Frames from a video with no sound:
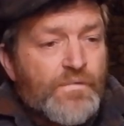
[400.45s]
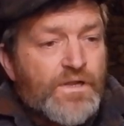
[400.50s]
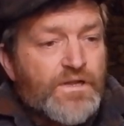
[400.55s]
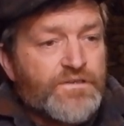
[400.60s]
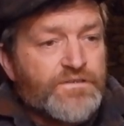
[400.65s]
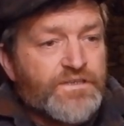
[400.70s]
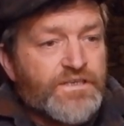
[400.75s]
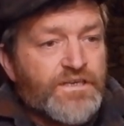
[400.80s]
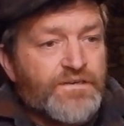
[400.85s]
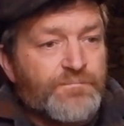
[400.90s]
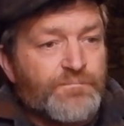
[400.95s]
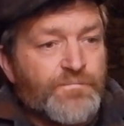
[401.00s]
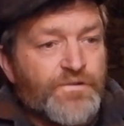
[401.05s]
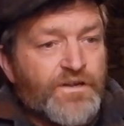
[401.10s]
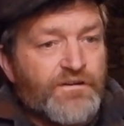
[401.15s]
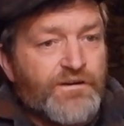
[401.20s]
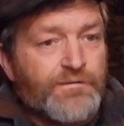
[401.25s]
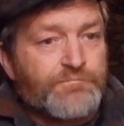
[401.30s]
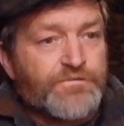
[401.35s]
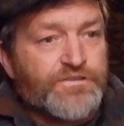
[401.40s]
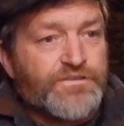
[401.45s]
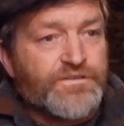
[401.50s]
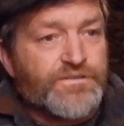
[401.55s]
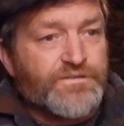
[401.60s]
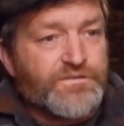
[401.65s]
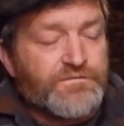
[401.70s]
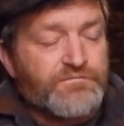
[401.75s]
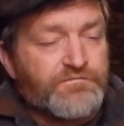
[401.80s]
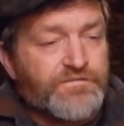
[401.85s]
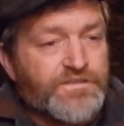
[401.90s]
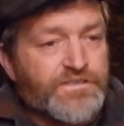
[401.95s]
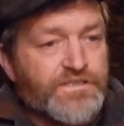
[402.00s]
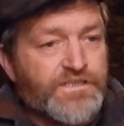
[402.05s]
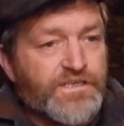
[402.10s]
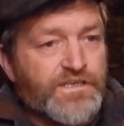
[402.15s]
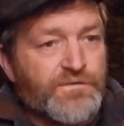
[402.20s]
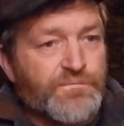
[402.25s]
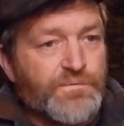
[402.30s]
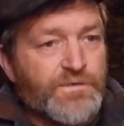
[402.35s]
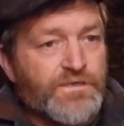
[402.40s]
And yeah, they're up for doing some
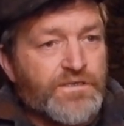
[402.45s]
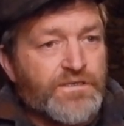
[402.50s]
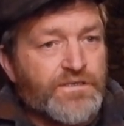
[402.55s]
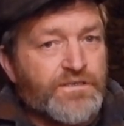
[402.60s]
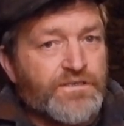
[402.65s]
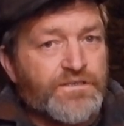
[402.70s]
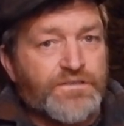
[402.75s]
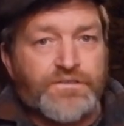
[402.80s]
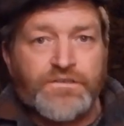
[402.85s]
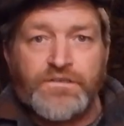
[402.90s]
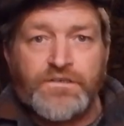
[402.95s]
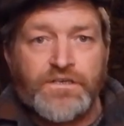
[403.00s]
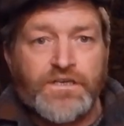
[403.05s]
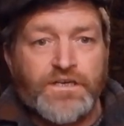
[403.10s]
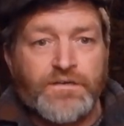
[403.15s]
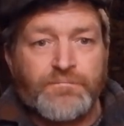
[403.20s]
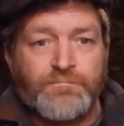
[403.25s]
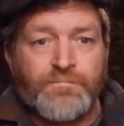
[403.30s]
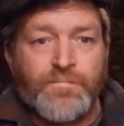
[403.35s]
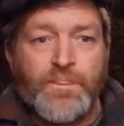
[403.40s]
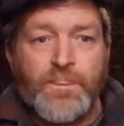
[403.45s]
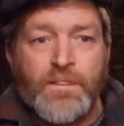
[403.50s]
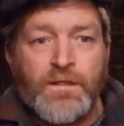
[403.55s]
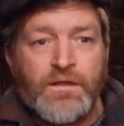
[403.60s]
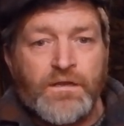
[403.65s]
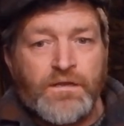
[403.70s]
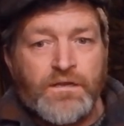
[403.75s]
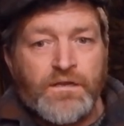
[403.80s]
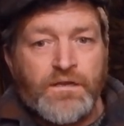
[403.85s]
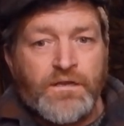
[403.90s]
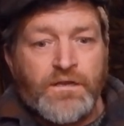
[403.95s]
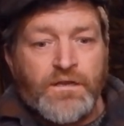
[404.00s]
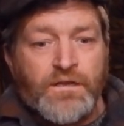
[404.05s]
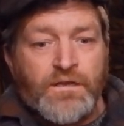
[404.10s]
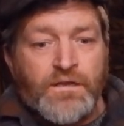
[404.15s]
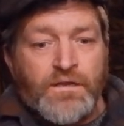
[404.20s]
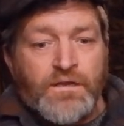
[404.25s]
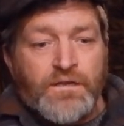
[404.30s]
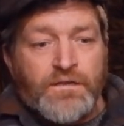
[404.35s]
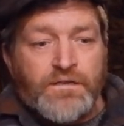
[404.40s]
video work, and
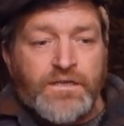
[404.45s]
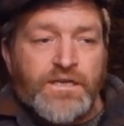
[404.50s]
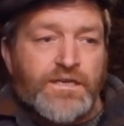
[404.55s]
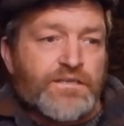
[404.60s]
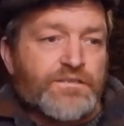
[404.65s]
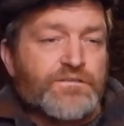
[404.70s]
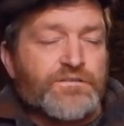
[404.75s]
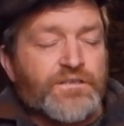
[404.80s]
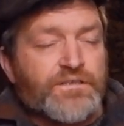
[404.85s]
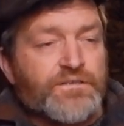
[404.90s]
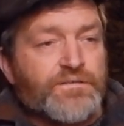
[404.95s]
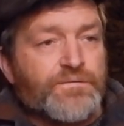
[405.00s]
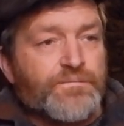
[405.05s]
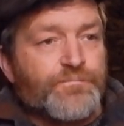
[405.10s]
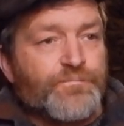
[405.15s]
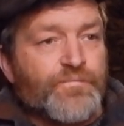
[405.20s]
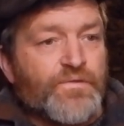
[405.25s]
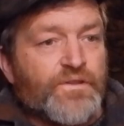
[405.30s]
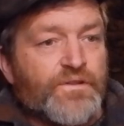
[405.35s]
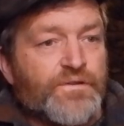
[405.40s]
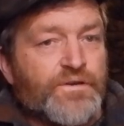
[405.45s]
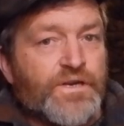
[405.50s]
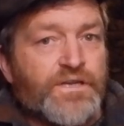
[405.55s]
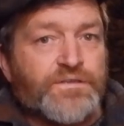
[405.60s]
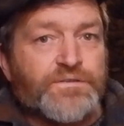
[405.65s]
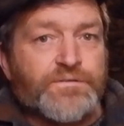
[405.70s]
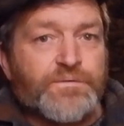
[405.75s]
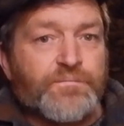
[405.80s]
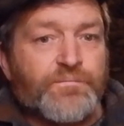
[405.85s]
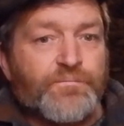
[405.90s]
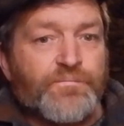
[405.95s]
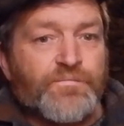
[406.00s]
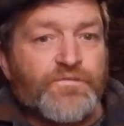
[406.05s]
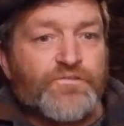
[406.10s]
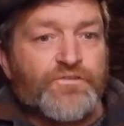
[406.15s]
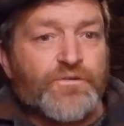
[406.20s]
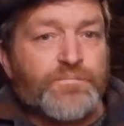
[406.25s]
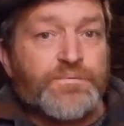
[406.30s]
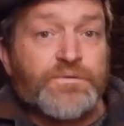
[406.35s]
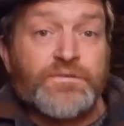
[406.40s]
yeah, so who knows?
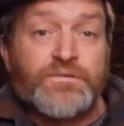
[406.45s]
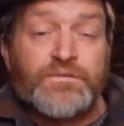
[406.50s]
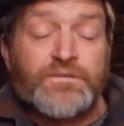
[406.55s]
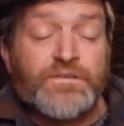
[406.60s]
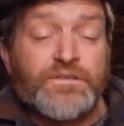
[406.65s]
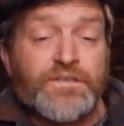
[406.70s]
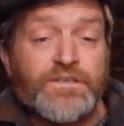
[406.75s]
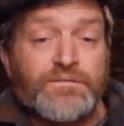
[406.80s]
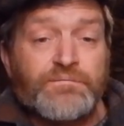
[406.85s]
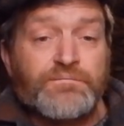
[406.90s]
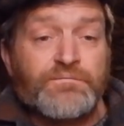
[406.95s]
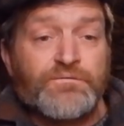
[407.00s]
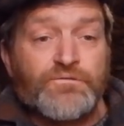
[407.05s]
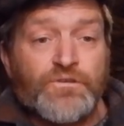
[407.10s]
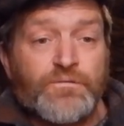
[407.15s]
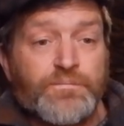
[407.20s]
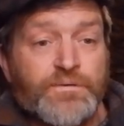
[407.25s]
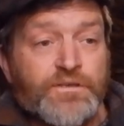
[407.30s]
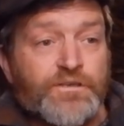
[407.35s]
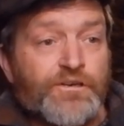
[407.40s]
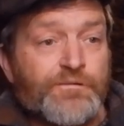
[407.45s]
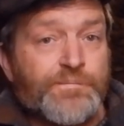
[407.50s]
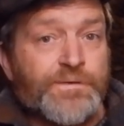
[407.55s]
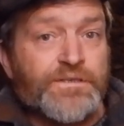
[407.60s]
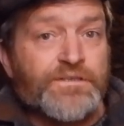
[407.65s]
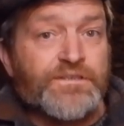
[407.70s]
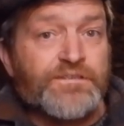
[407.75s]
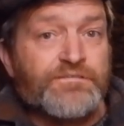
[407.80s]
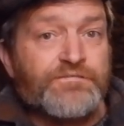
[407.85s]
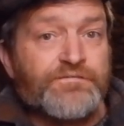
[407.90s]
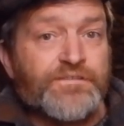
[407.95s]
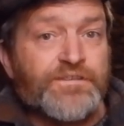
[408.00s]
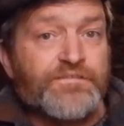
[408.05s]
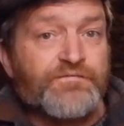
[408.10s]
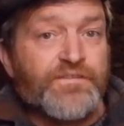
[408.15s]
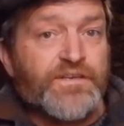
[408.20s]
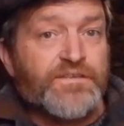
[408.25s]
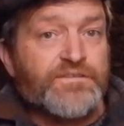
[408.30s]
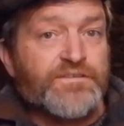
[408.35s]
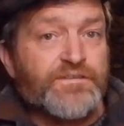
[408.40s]
Drop us, you know, drop a comment
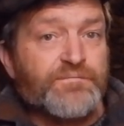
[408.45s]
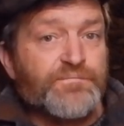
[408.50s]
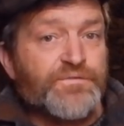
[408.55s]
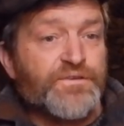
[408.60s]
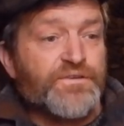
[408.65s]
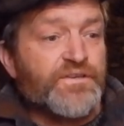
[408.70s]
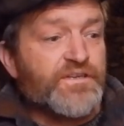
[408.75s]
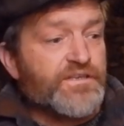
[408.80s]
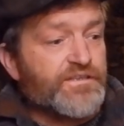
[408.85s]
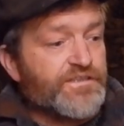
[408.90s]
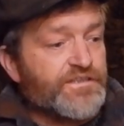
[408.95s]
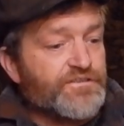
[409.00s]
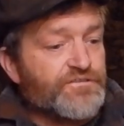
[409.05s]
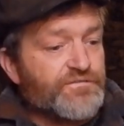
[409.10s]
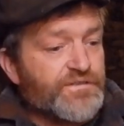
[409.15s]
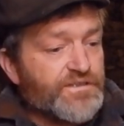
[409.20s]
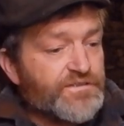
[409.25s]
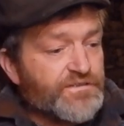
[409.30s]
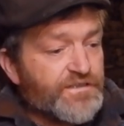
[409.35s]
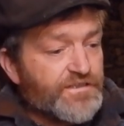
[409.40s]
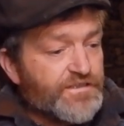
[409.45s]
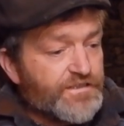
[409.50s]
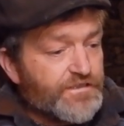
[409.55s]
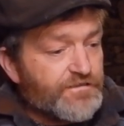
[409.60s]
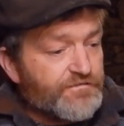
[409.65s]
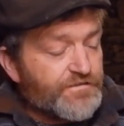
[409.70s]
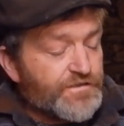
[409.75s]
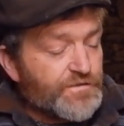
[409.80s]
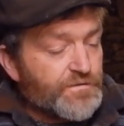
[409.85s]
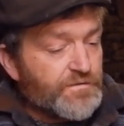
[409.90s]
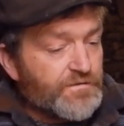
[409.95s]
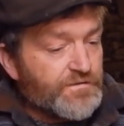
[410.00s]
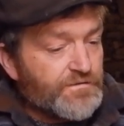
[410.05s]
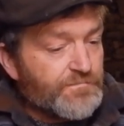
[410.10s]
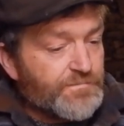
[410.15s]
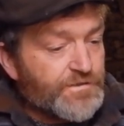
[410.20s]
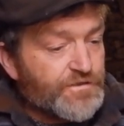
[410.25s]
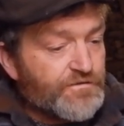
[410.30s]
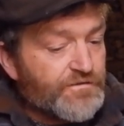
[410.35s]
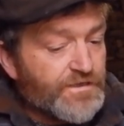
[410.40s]
if that's something that would interest any of you.
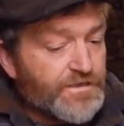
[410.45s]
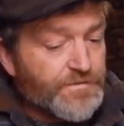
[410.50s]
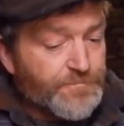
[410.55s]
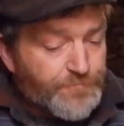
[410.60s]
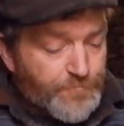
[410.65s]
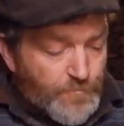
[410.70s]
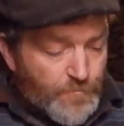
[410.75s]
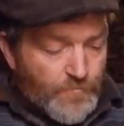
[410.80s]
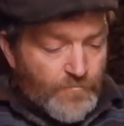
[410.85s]
It'd be great.